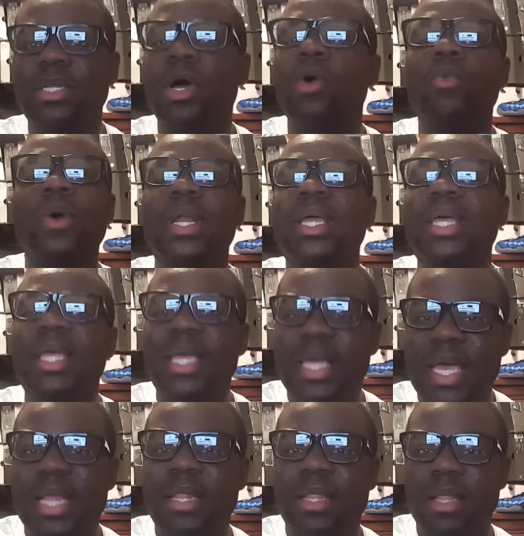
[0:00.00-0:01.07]
you know, wouldn't
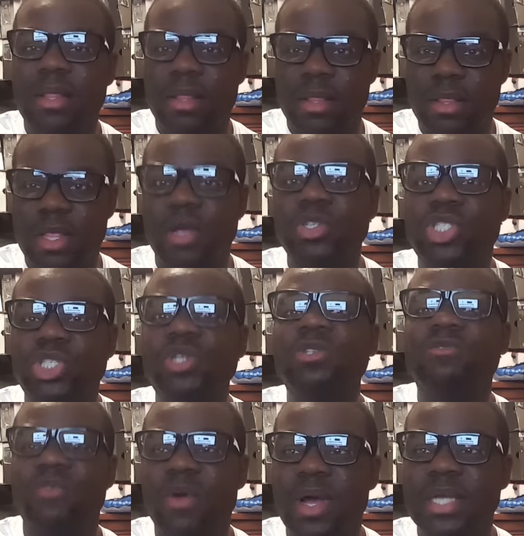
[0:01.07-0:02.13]
get those shoes for